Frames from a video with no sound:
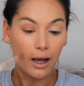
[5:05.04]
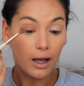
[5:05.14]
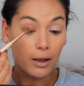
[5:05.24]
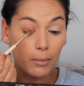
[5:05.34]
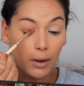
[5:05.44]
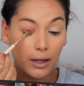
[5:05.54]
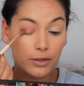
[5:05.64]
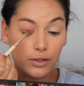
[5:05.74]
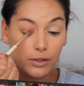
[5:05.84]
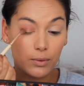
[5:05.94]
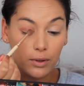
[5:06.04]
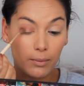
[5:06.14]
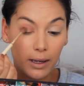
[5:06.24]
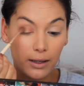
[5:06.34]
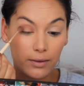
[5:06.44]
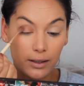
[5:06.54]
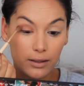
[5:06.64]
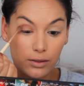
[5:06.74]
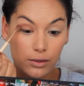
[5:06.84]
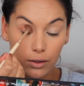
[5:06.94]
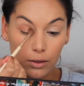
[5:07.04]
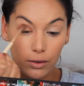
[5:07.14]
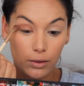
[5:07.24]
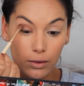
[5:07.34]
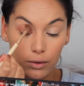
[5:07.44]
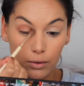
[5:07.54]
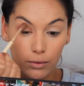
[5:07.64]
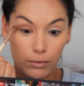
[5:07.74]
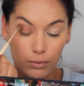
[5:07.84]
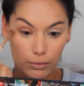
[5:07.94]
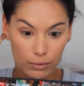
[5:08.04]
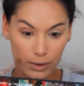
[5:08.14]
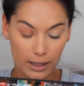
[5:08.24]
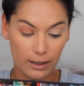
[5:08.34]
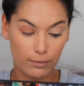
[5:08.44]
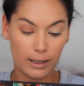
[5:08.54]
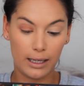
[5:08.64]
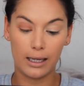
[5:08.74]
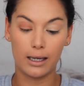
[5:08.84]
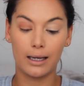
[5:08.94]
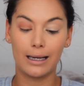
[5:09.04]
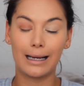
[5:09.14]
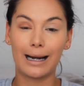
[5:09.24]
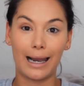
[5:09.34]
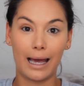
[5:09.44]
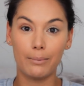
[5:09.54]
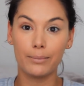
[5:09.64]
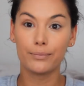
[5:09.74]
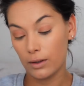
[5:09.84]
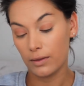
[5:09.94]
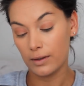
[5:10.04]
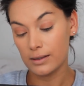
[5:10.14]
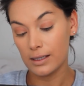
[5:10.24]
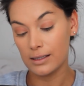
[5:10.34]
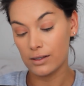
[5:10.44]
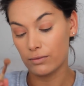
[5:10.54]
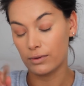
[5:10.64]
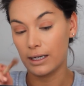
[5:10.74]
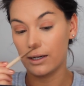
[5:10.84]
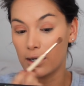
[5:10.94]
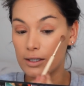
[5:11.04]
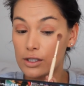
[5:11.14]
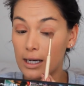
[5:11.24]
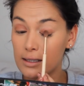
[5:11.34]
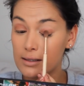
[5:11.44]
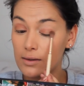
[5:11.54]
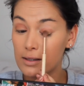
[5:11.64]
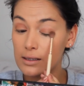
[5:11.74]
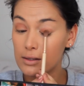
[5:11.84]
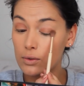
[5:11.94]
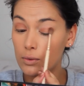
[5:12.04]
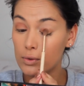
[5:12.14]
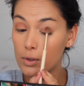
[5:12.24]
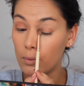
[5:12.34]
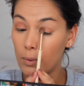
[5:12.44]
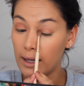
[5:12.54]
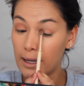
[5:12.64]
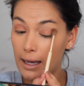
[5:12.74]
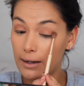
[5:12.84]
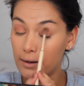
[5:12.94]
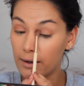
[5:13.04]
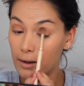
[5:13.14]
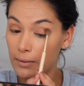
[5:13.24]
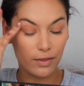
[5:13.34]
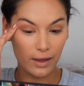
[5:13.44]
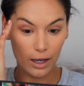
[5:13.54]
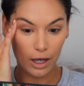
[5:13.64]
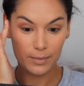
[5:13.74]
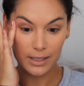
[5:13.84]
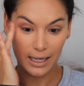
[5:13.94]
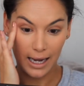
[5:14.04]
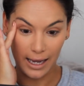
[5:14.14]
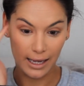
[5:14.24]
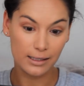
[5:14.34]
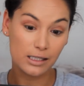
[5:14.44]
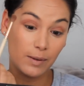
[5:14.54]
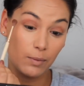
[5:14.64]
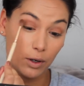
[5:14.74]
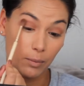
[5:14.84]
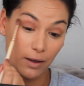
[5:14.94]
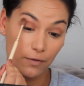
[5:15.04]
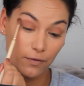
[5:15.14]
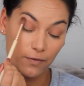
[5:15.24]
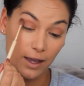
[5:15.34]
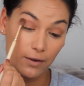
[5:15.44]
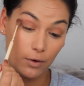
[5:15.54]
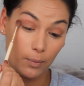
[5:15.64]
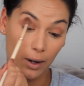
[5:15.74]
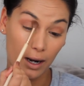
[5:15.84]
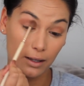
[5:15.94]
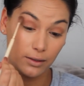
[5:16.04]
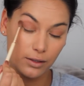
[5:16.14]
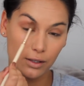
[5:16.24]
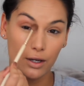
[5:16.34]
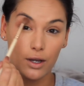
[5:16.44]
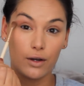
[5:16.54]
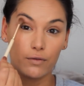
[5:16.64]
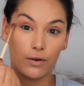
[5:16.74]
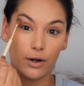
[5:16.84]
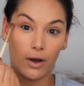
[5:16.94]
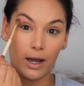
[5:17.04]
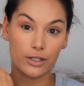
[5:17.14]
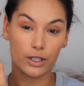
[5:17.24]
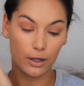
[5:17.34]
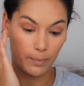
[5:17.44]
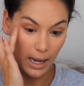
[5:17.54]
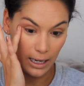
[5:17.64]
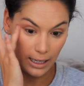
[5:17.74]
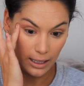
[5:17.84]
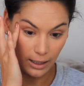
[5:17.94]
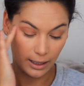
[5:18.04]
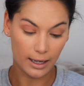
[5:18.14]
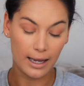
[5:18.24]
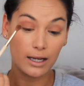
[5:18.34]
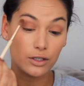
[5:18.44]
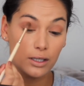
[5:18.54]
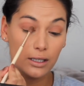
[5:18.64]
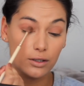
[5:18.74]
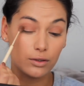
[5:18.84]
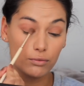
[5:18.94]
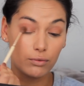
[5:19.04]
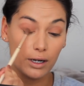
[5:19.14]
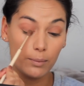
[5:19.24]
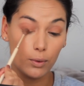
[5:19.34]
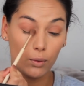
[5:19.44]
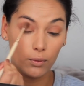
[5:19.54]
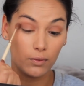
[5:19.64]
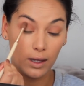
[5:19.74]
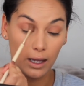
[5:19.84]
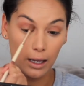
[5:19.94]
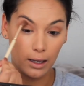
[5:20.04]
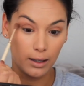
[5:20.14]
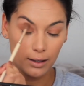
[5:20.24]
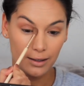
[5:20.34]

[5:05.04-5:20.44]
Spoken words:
I just want to make this really, really glam. This is a really nice shade. So this is called Weekender. I think Urban Decay has to be one of my favorite brands for an eyeshadow palette. Like, I actually just rebought the